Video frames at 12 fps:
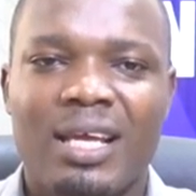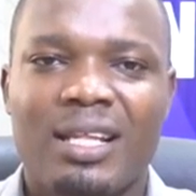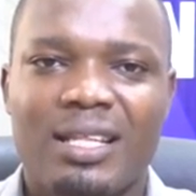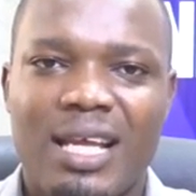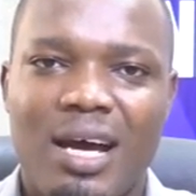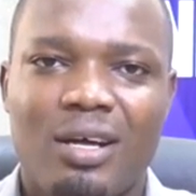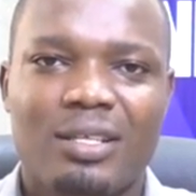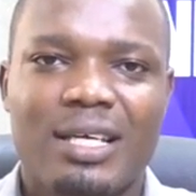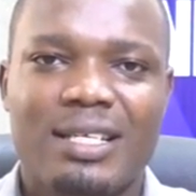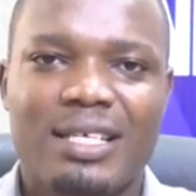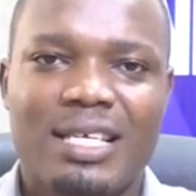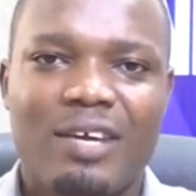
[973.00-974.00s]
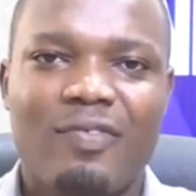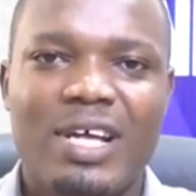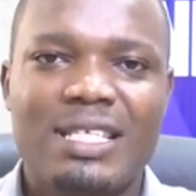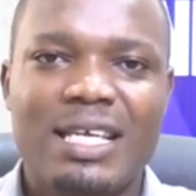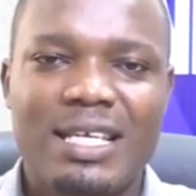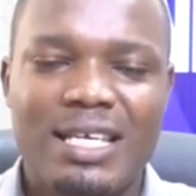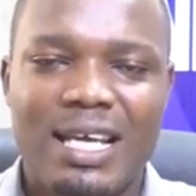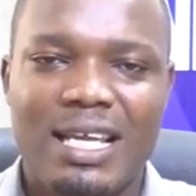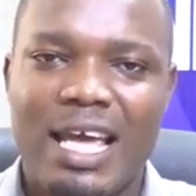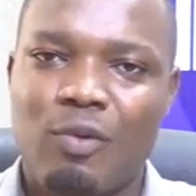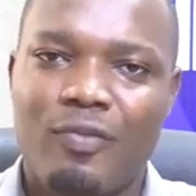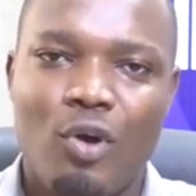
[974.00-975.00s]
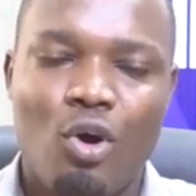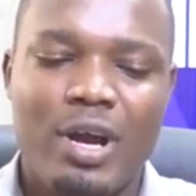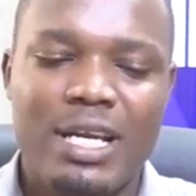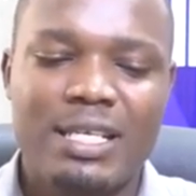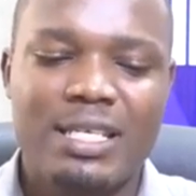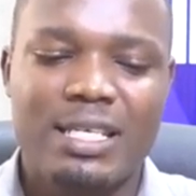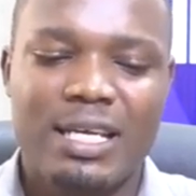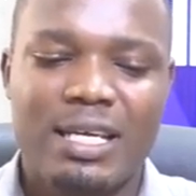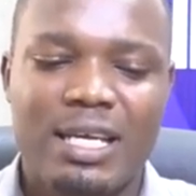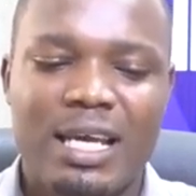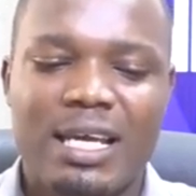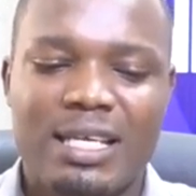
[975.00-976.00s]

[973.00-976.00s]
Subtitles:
Now, the disadvantage here, like we've already seen,